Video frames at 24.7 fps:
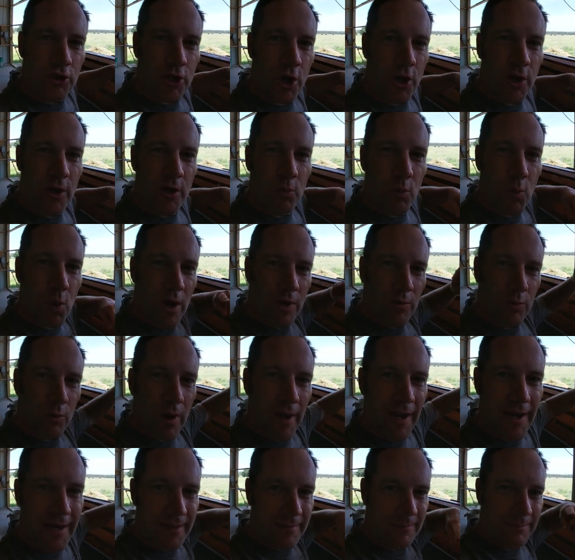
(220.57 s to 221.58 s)
are turning one
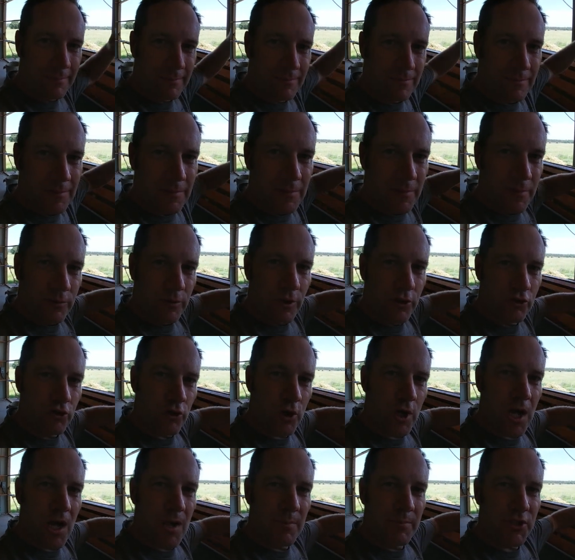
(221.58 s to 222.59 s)
way, the
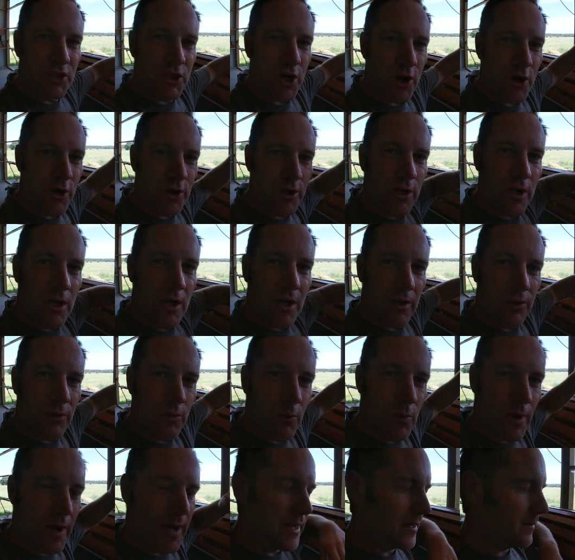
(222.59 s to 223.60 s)
drums turn the
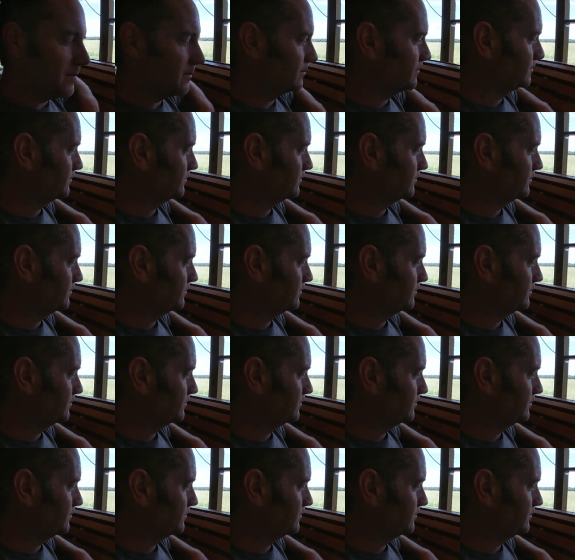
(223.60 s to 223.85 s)
other way.